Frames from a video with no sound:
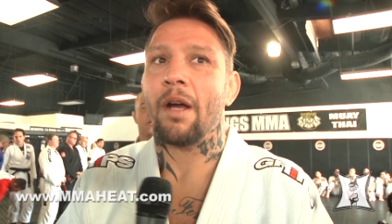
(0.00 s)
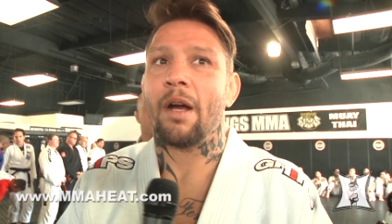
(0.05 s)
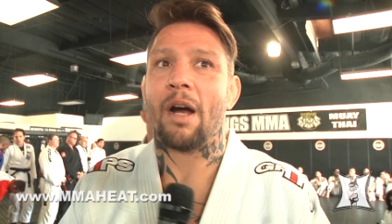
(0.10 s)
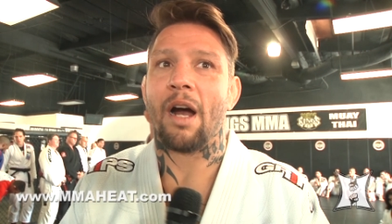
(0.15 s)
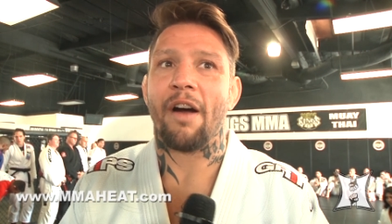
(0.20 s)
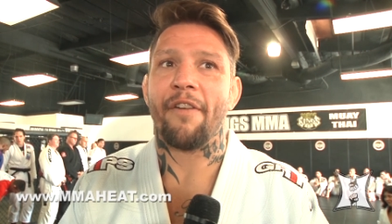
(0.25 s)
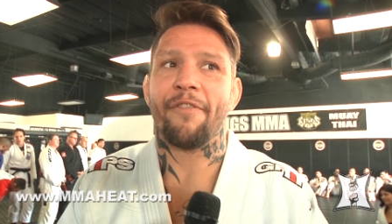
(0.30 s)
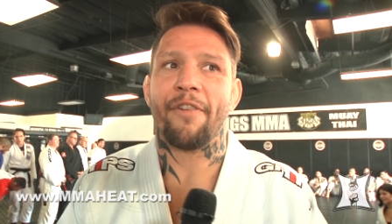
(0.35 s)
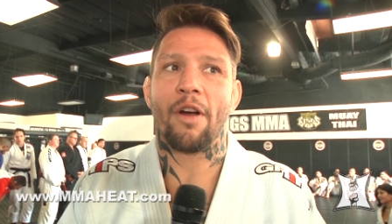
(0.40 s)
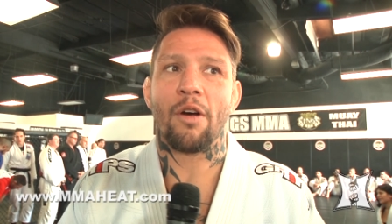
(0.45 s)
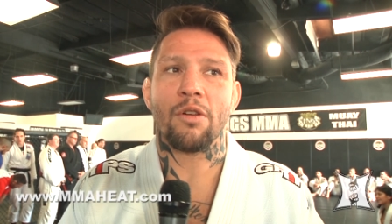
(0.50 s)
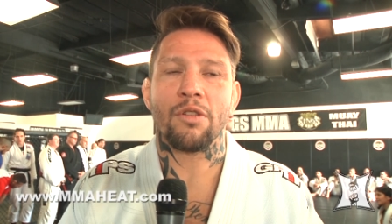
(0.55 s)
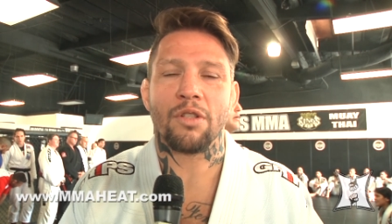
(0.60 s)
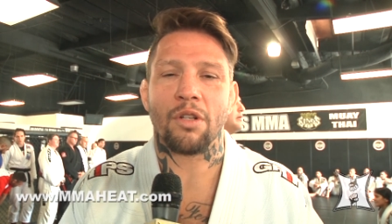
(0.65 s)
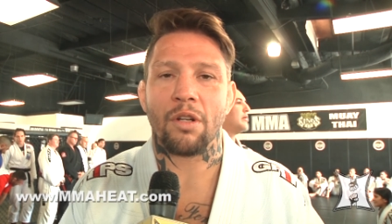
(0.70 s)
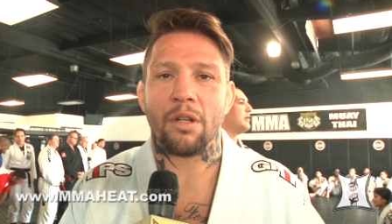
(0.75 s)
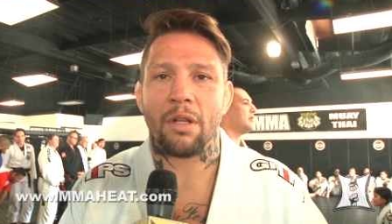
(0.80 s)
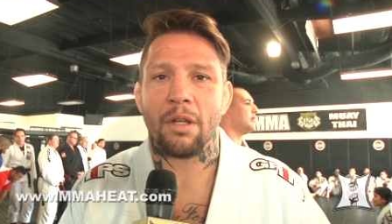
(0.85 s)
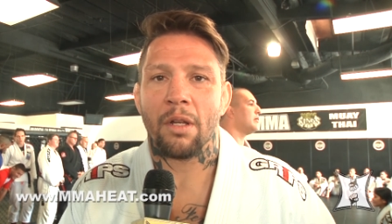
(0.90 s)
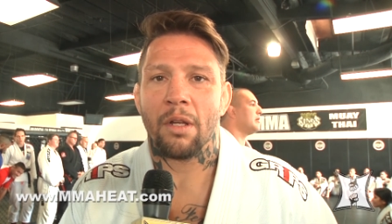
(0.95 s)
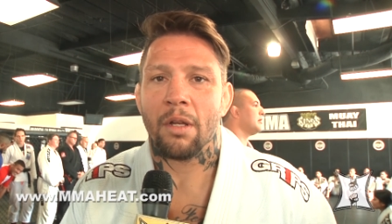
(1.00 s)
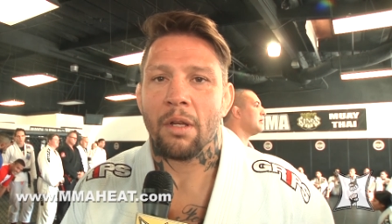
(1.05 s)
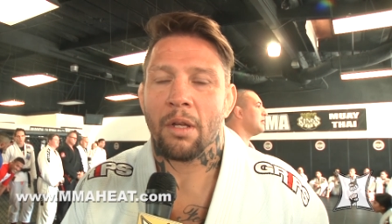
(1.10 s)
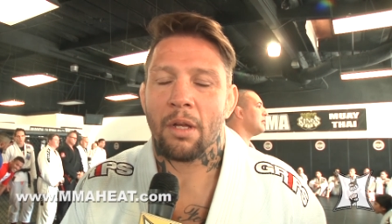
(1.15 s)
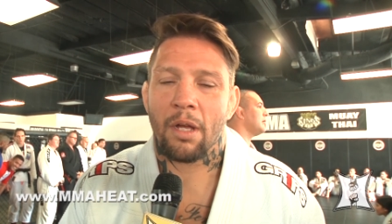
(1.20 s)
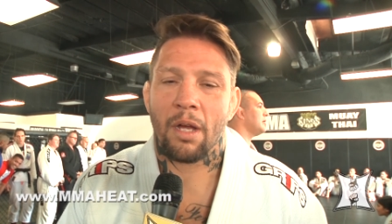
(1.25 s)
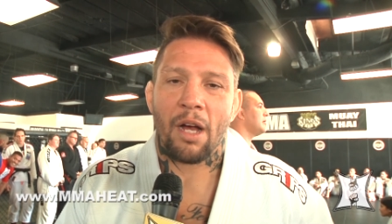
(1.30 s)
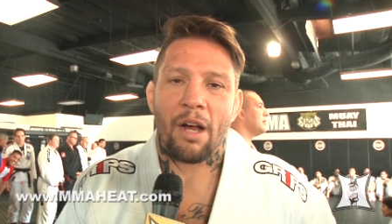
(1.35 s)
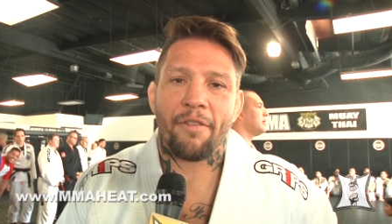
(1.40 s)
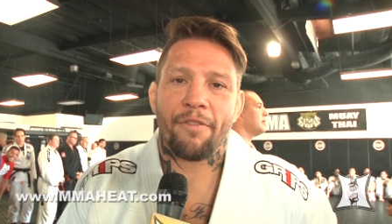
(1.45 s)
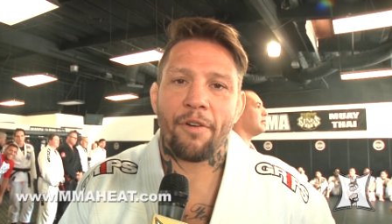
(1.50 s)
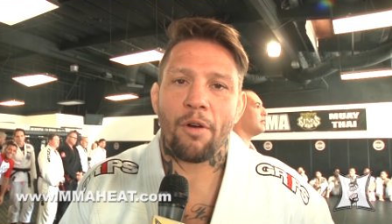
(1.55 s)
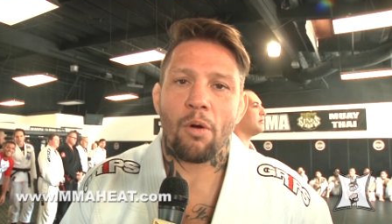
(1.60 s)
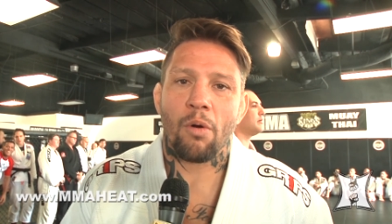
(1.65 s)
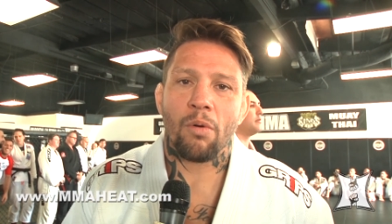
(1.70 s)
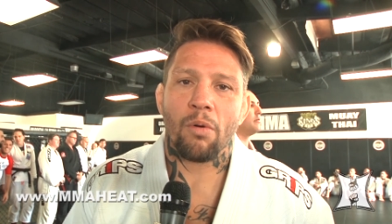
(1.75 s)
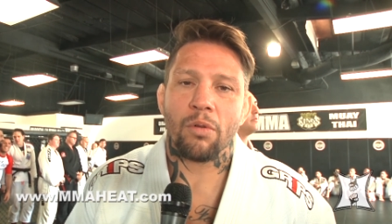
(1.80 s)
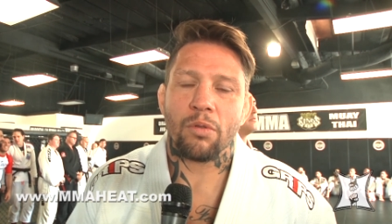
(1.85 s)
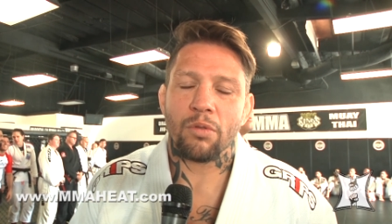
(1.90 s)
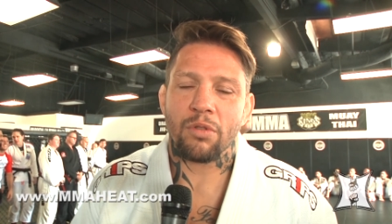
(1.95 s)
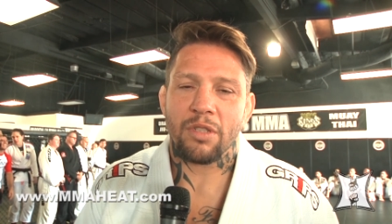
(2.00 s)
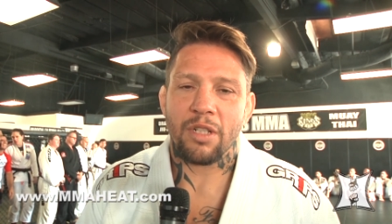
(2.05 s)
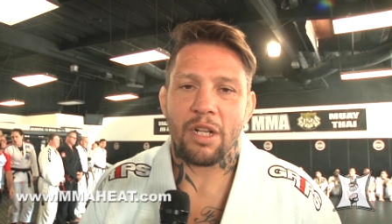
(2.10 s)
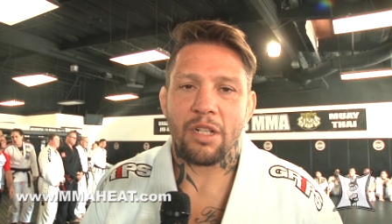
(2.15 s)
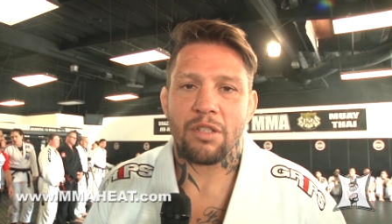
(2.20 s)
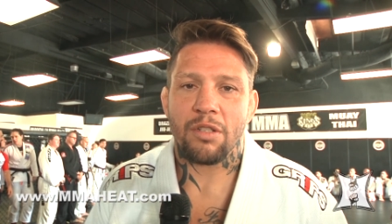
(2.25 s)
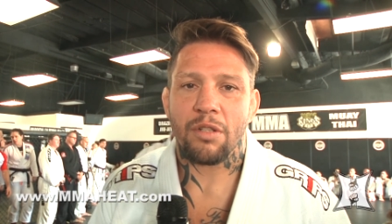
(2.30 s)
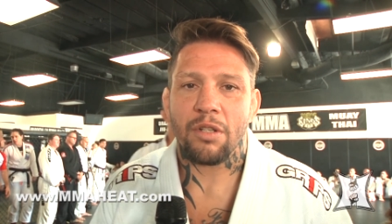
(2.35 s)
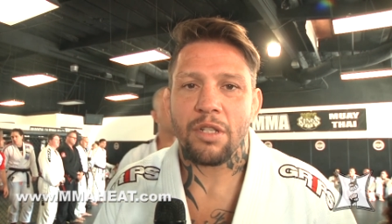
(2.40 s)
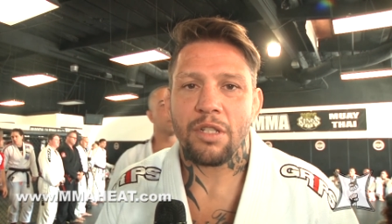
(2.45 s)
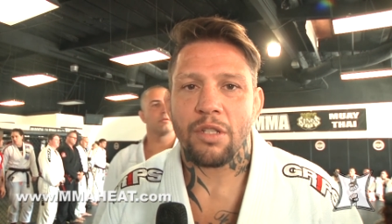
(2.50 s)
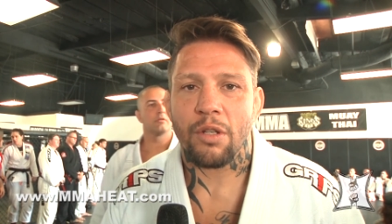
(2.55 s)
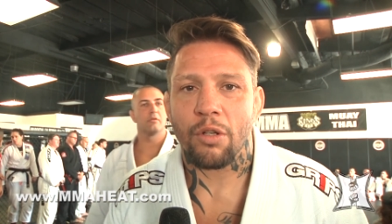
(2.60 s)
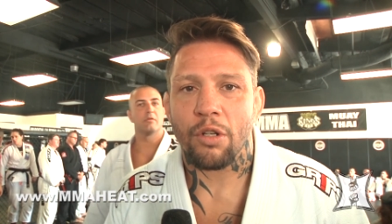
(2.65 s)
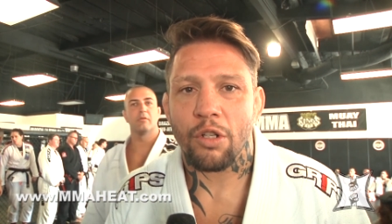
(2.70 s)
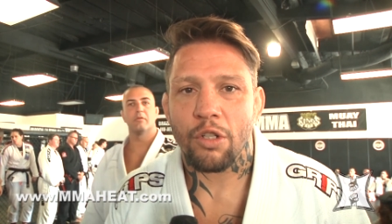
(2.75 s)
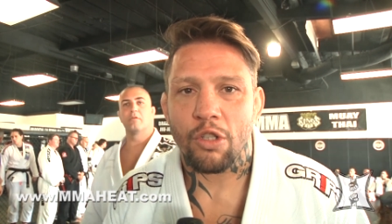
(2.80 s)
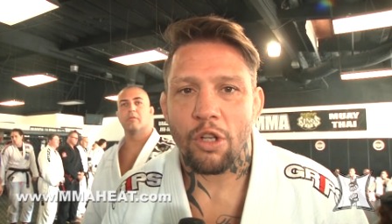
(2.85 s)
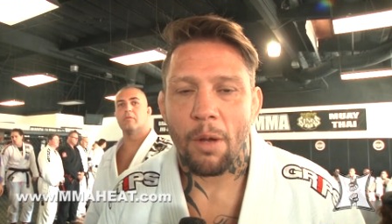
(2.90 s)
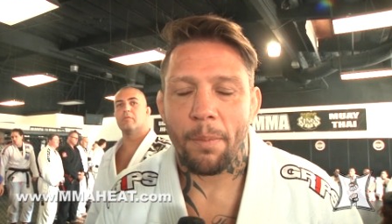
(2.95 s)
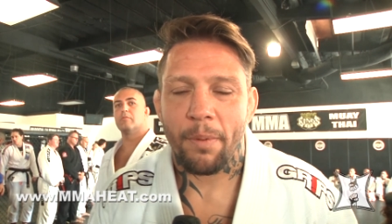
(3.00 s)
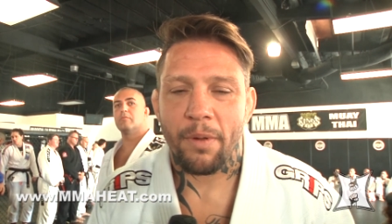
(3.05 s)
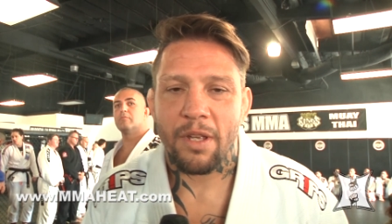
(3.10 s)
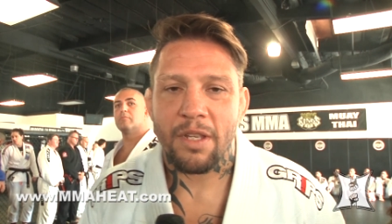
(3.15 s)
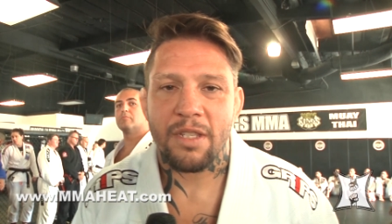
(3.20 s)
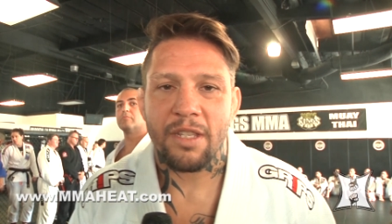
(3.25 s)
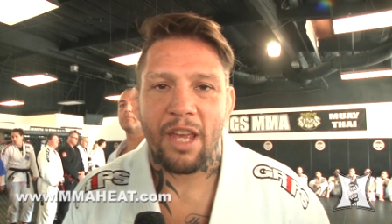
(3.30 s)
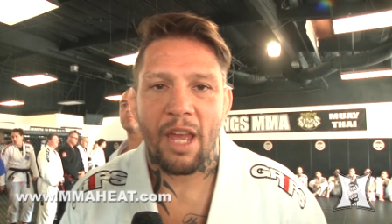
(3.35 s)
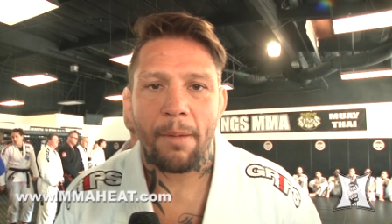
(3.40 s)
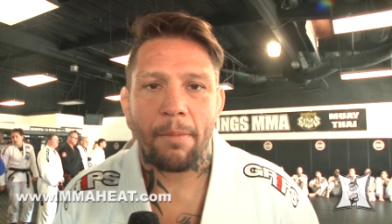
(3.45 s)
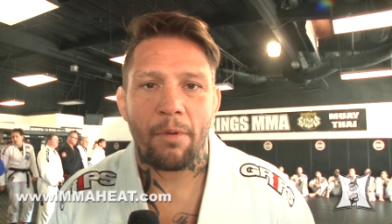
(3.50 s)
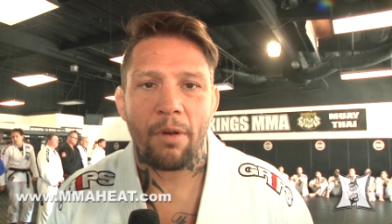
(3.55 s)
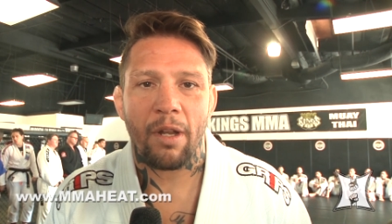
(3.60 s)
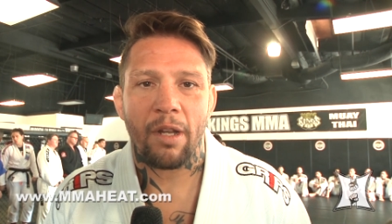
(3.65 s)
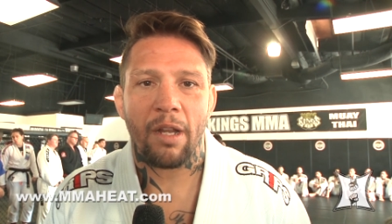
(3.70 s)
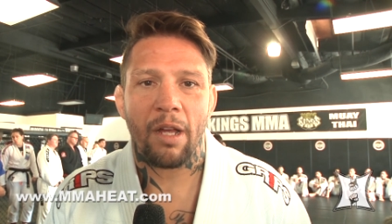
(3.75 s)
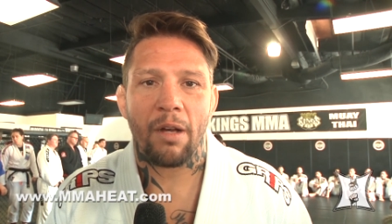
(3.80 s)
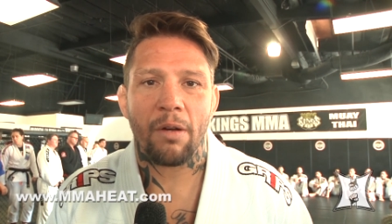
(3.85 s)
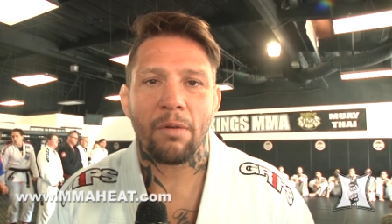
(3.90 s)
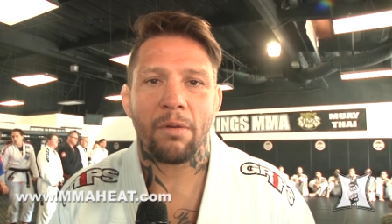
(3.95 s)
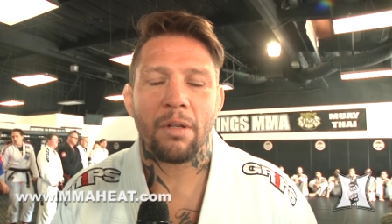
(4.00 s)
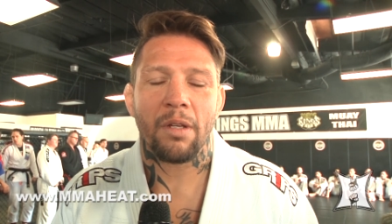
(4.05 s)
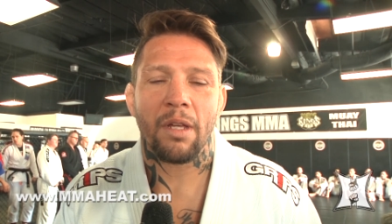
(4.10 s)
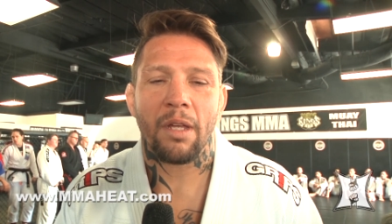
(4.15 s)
Rafael's on Rafael dos Anjos, he's on, the top of his game right now,